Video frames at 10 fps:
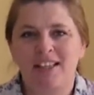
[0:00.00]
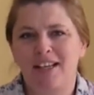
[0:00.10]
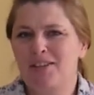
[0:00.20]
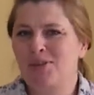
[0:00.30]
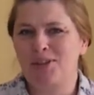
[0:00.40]
And
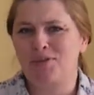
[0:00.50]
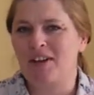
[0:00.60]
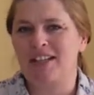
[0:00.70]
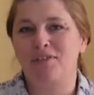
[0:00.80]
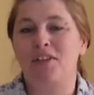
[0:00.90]
it's always
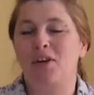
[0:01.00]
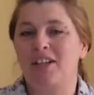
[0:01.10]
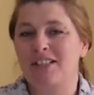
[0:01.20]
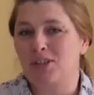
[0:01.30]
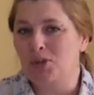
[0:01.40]
fun if there
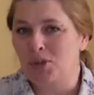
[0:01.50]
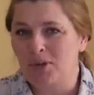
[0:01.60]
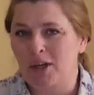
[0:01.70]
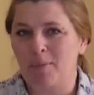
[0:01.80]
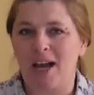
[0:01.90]
is a zoo
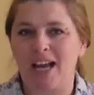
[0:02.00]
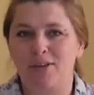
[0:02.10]
nearby